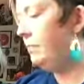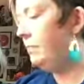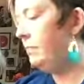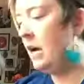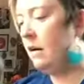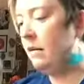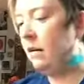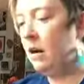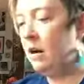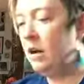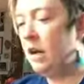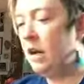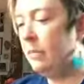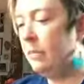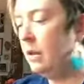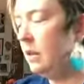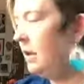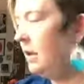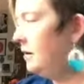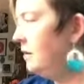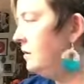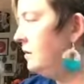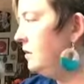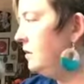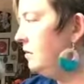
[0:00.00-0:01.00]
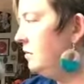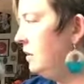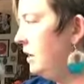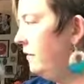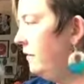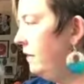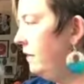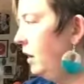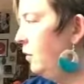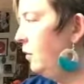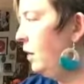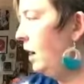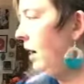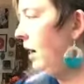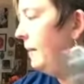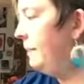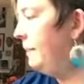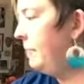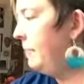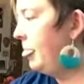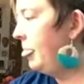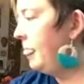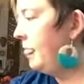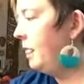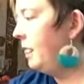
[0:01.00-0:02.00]
background, I'm allowed to do whatever I want.
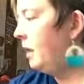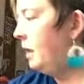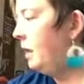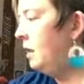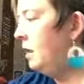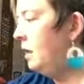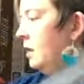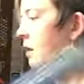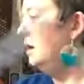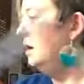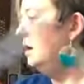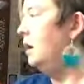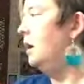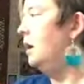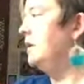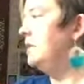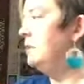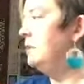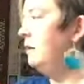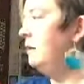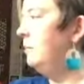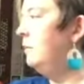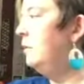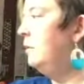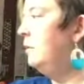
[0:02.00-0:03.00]
Also, I'm